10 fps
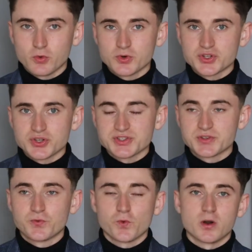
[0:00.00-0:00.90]
which is
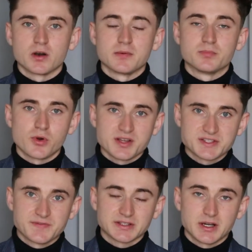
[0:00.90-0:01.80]
for
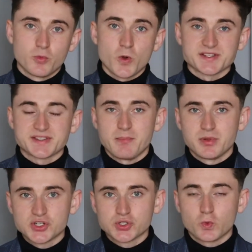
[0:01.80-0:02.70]
brands that are more
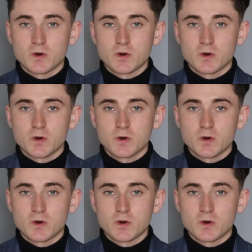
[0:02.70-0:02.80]
established,